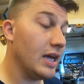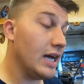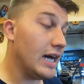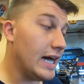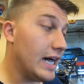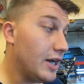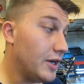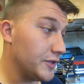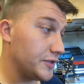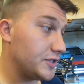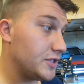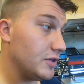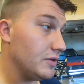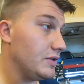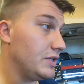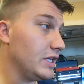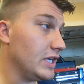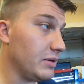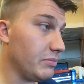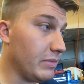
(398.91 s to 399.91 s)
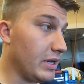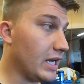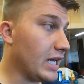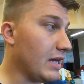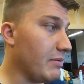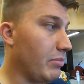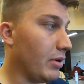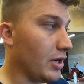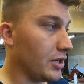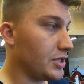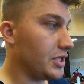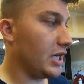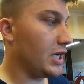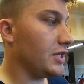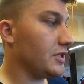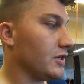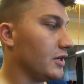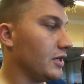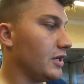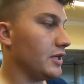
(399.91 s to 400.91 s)
I also did make a bar
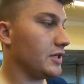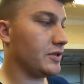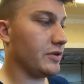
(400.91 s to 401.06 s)
change on it,